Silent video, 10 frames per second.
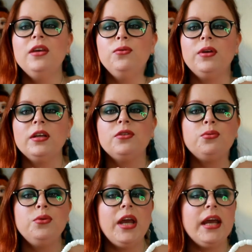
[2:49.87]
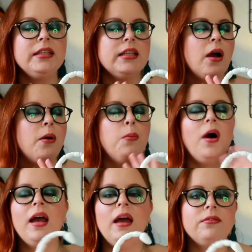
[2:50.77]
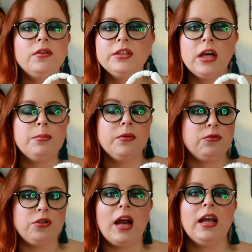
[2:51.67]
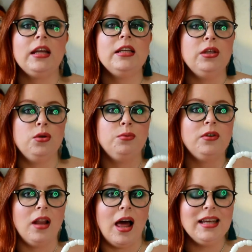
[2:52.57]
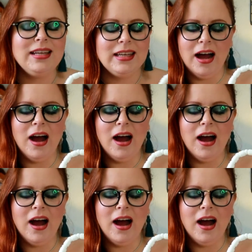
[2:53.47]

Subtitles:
You can create whatever type of dragon you would like.